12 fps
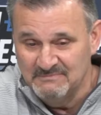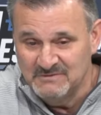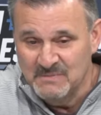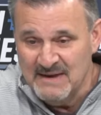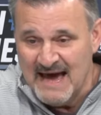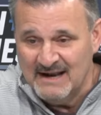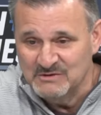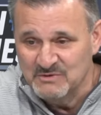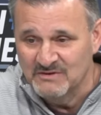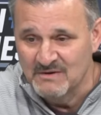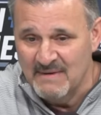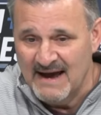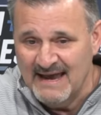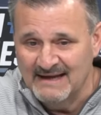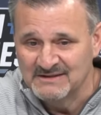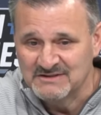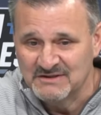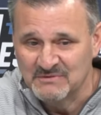to be honest with you, my
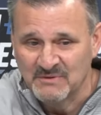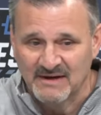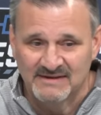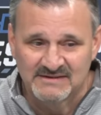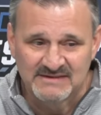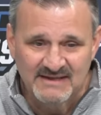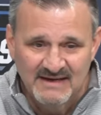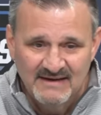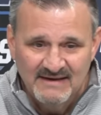answer was,